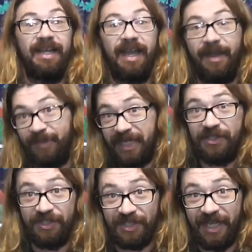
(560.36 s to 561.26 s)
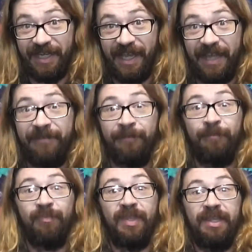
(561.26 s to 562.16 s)
I'm not just saying that.
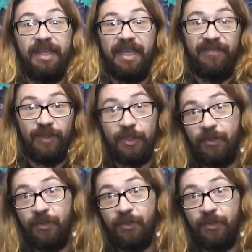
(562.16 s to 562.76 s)
If you